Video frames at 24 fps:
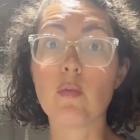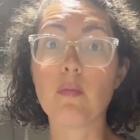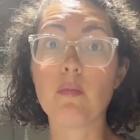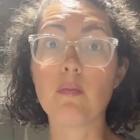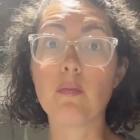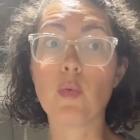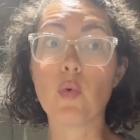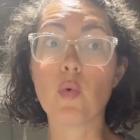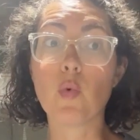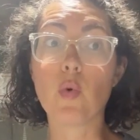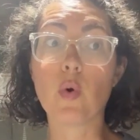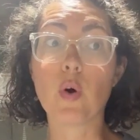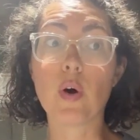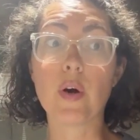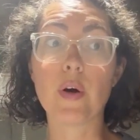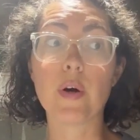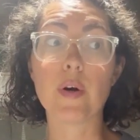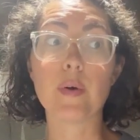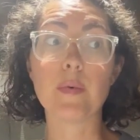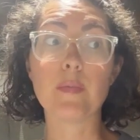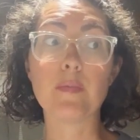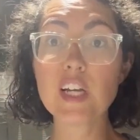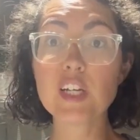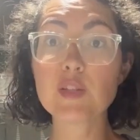
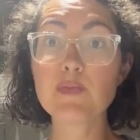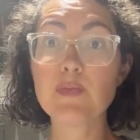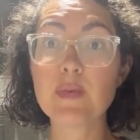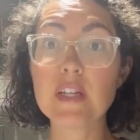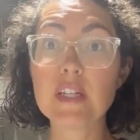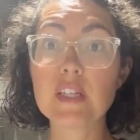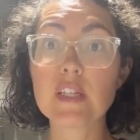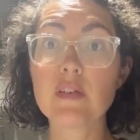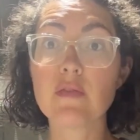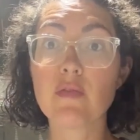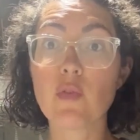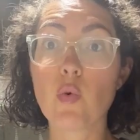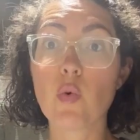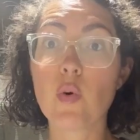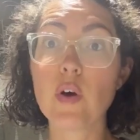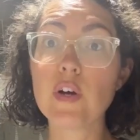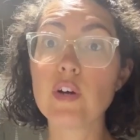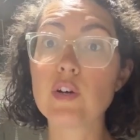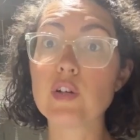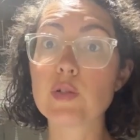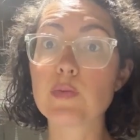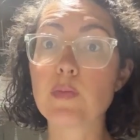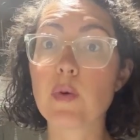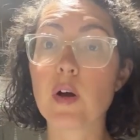more expensive
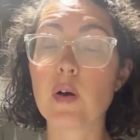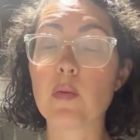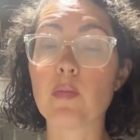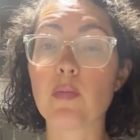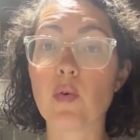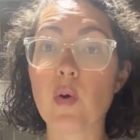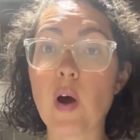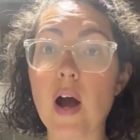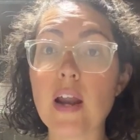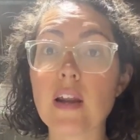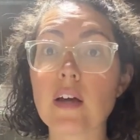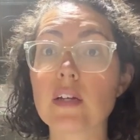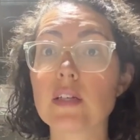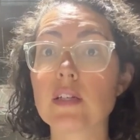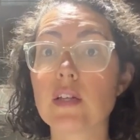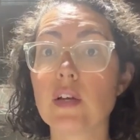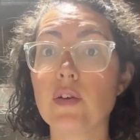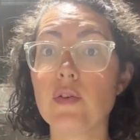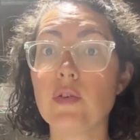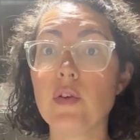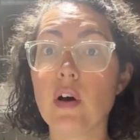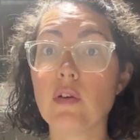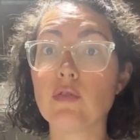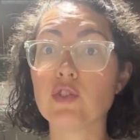oils per product so
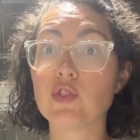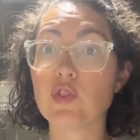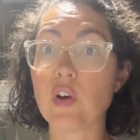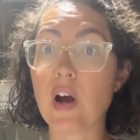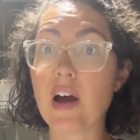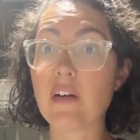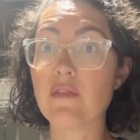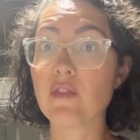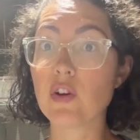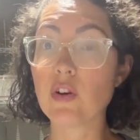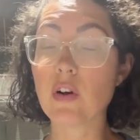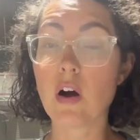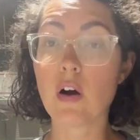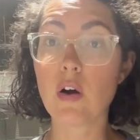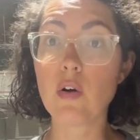you don't drive your